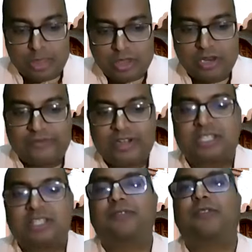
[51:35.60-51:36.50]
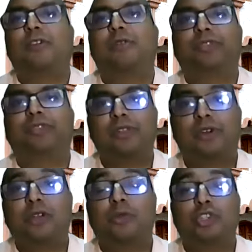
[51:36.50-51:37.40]
the universal form of the
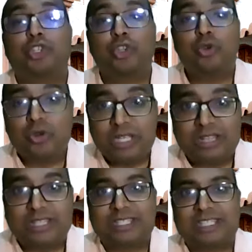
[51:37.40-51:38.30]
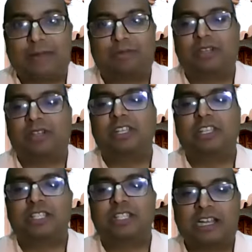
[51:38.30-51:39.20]
Lord was shown in this chapter
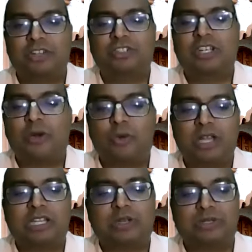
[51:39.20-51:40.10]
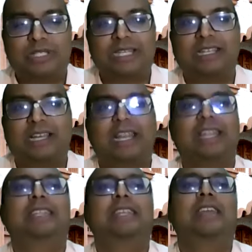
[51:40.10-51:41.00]
is that Arjuna wanted to set a
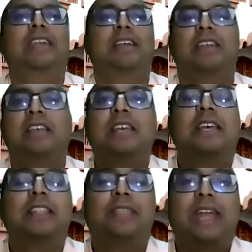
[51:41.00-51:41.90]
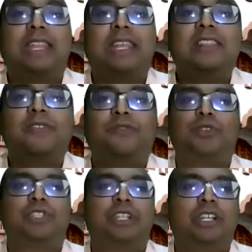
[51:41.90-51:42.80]
criteria that in the
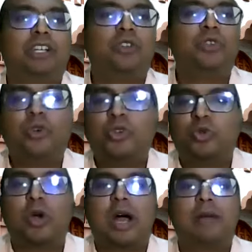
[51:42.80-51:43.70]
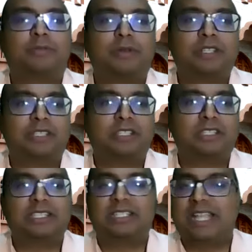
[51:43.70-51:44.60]
future, no two-armed
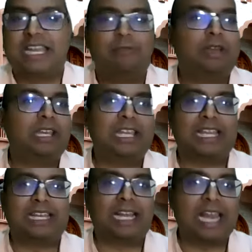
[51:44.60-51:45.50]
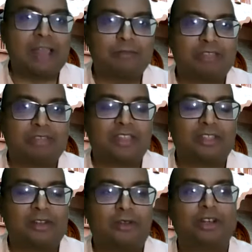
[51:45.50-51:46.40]
person, just anybody can claim that they
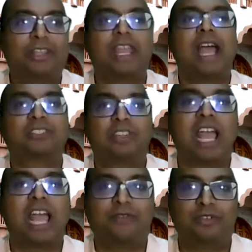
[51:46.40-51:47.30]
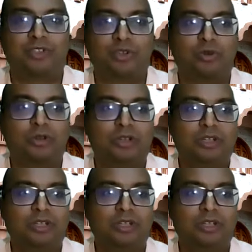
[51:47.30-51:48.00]
are the Lord. They actually have to show.